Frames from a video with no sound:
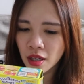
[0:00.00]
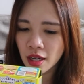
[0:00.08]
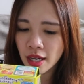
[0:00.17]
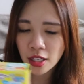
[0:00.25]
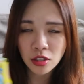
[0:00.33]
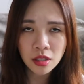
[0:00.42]
I
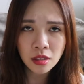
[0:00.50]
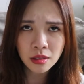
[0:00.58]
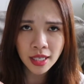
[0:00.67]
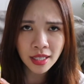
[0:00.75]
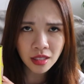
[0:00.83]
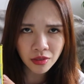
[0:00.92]
actually
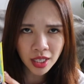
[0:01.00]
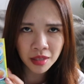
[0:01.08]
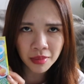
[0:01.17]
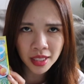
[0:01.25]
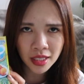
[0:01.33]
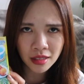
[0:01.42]
kind of
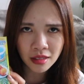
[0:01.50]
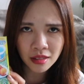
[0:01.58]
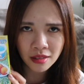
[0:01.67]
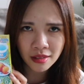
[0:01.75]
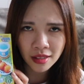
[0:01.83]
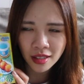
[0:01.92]
recommend
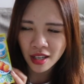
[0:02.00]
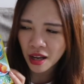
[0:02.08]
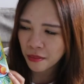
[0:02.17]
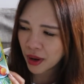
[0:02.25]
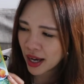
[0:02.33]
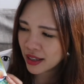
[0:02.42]

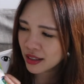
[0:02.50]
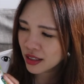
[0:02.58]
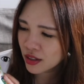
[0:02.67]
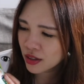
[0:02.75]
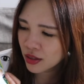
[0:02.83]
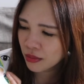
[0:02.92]
buying
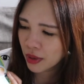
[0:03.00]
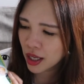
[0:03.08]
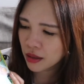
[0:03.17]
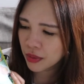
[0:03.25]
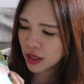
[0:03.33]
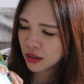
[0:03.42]
this to
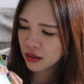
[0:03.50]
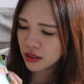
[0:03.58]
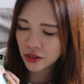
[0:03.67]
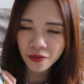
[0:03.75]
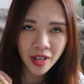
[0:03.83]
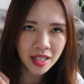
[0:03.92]
make because
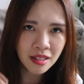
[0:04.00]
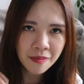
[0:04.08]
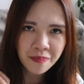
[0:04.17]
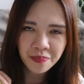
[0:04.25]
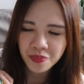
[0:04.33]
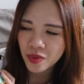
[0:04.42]
it's fun.
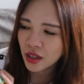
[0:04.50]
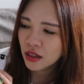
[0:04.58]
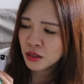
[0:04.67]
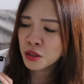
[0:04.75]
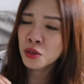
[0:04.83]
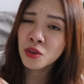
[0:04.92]

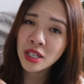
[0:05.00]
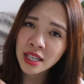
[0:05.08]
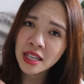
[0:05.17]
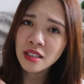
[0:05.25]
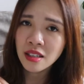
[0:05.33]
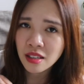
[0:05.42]
It's
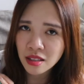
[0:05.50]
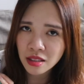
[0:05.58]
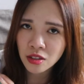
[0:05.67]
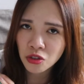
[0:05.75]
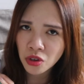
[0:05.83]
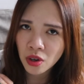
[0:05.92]
kind of easy.
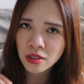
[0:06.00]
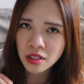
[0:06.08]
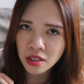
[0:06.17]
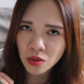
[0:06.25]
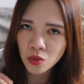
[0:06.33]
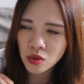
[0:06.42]
You only
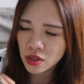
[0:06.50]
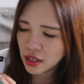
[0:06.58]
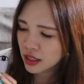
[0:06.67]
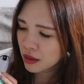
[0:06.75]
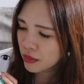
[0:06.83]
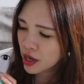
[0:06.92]
need water
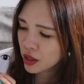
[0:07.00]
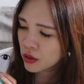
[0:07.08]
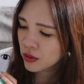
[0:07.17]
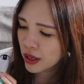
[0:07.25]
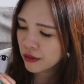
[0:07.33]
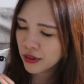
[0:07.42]
and a
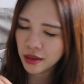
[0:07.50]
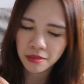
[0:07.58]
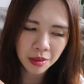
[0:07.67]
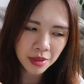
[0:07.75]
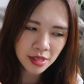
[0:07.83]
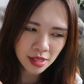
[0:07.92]
microwave and
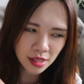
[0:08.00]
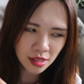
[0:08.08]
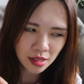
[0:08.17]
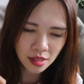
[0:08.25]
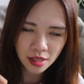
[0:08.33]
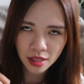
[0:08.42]
maybe
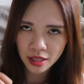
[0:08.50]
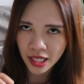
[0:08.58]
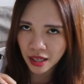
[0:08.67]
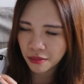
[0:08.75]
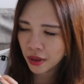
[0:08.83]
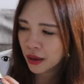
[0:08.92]
scissors and a
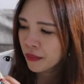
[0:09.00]
tape.